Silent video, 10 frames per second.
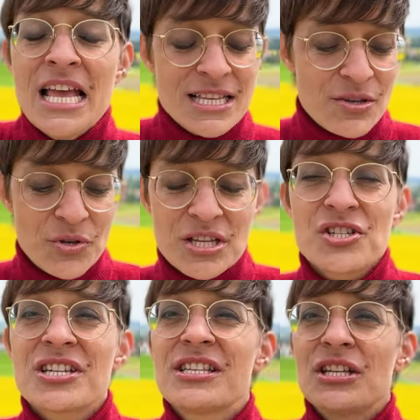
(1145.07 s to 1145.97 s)
so you can
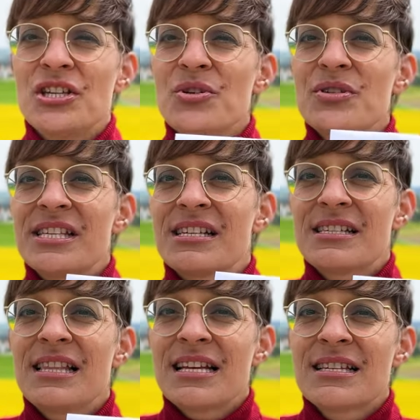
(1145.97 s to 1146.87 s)
just use
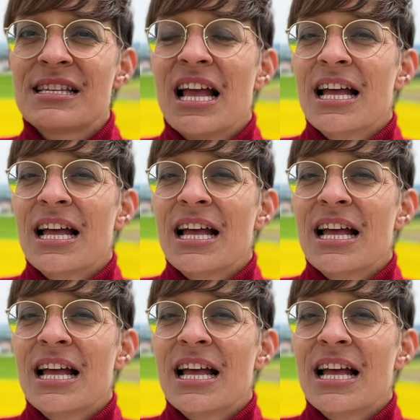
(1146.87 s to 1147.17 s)
this list,